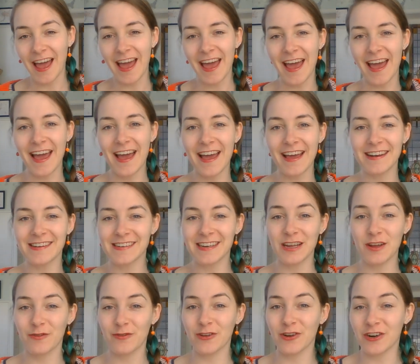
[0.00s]
and
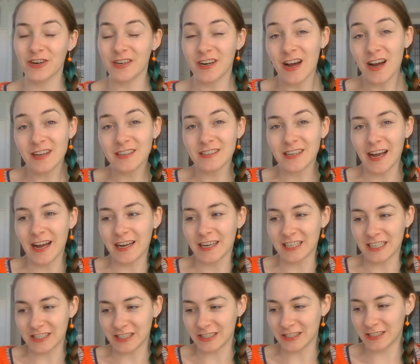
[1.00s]
if you're not, I
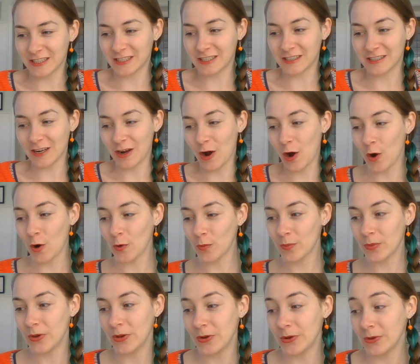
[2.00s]
just hope
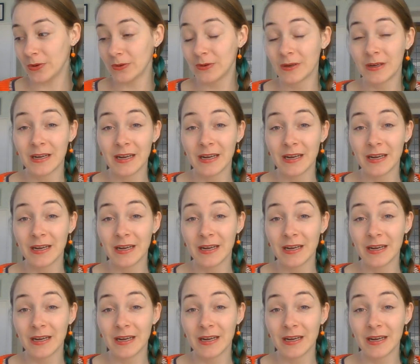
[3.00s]
you